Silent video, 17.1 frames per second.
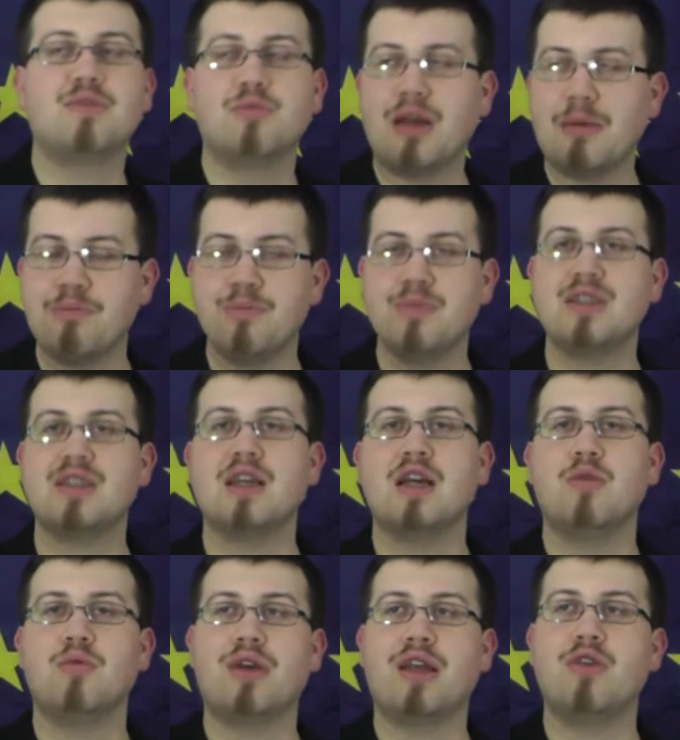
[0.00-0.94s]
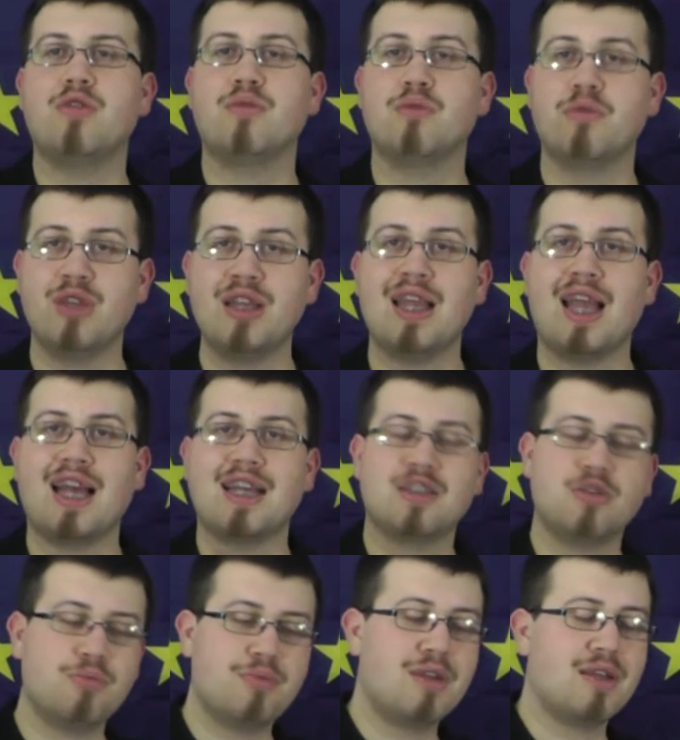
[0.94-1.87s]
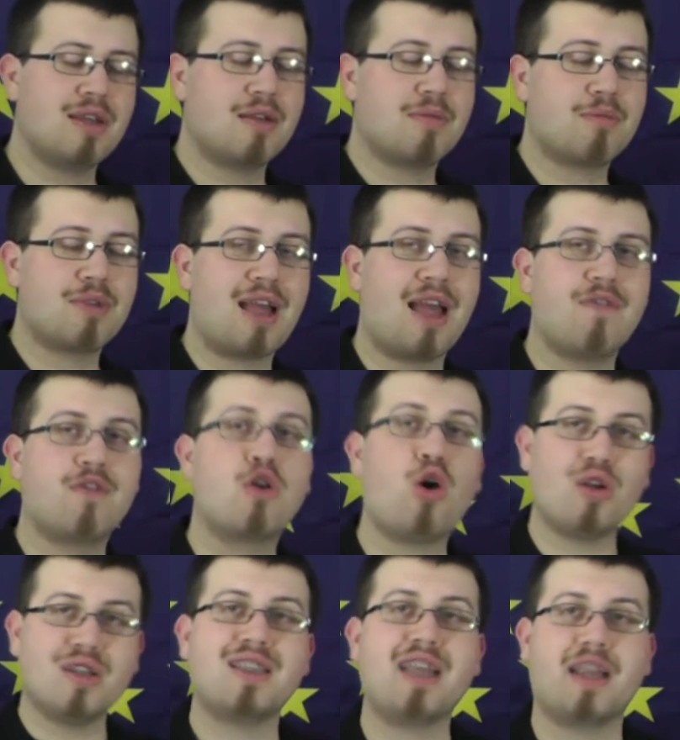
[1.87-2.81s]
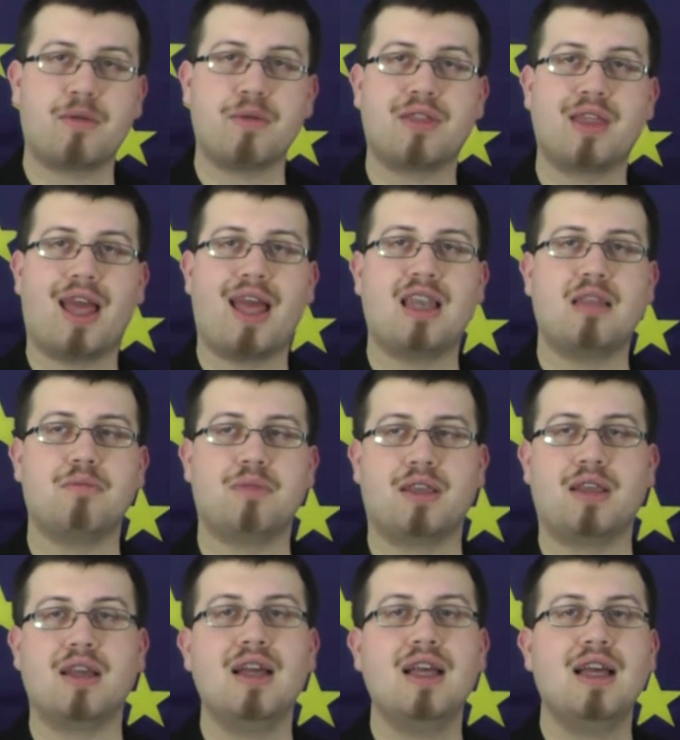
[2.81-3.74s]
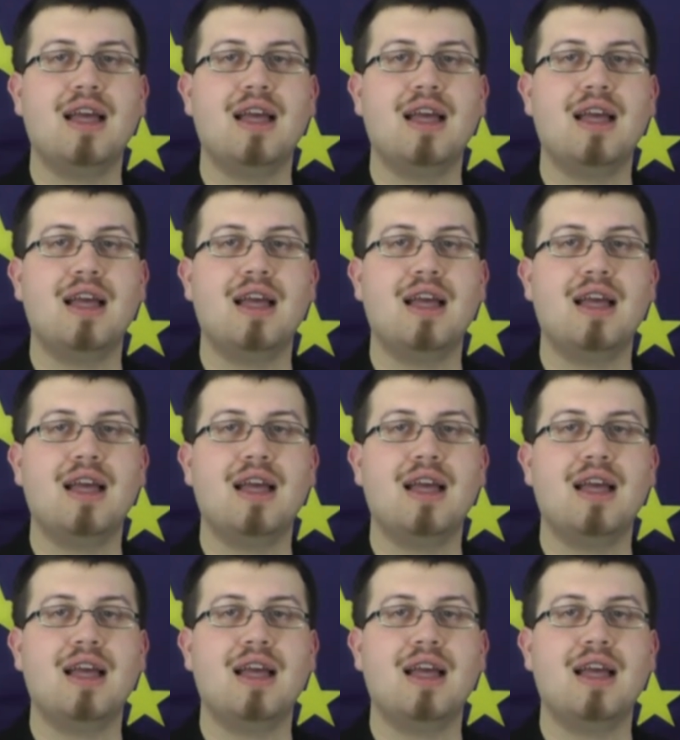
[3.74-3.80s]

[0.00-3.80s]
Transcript: weapons where you really had to have contact with the enemy.